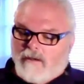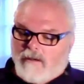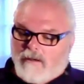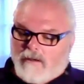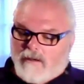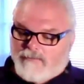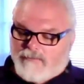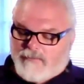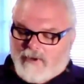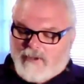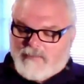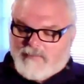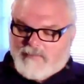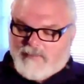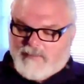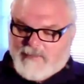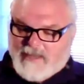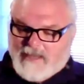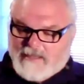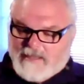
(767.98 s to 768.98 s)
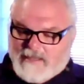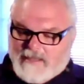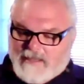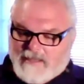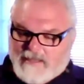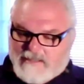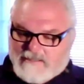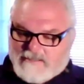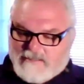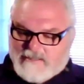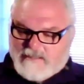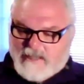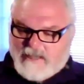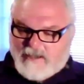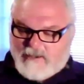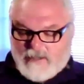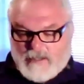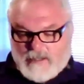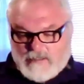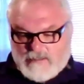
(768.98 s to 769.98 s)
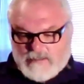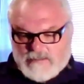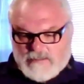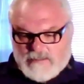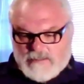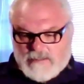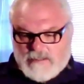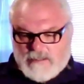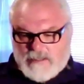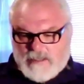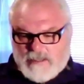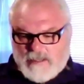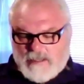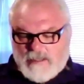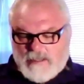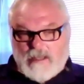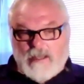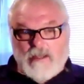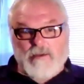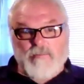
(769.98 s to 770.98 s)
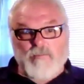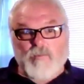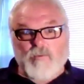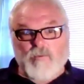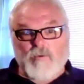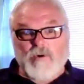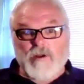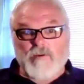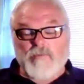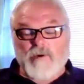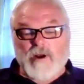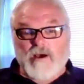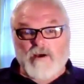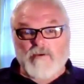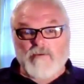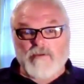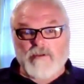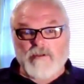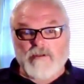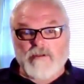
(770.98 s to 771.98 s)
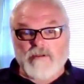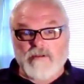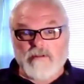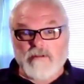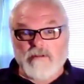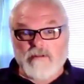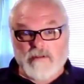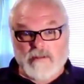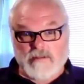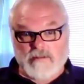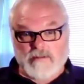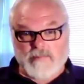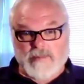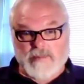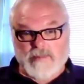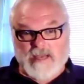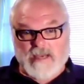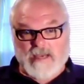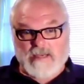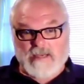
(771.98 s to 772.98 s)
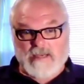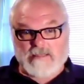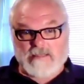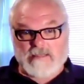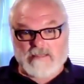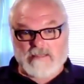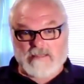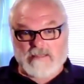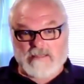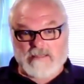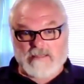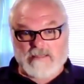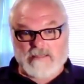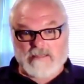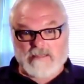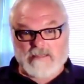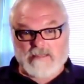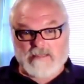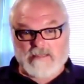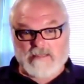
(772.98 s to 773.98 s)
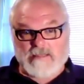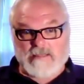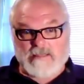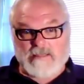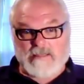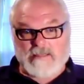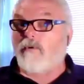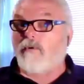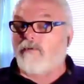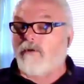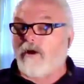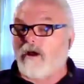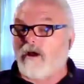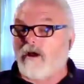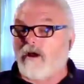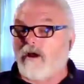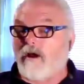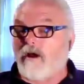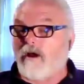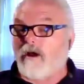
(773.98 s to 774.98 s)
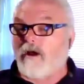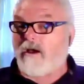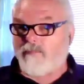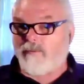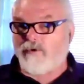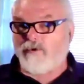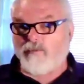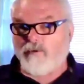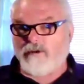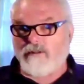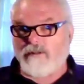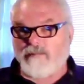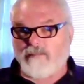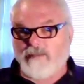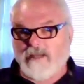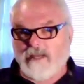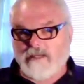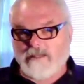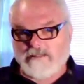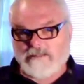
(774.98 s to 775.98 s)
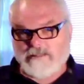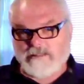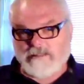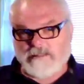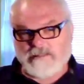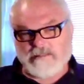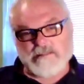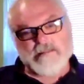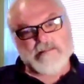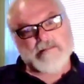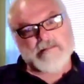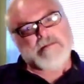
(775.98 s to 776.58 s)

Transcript: I dropped the magazine down, and I looked, and I had 1 round in the magazine, meaning I had 1 round in the chamber and 1 in the magazine.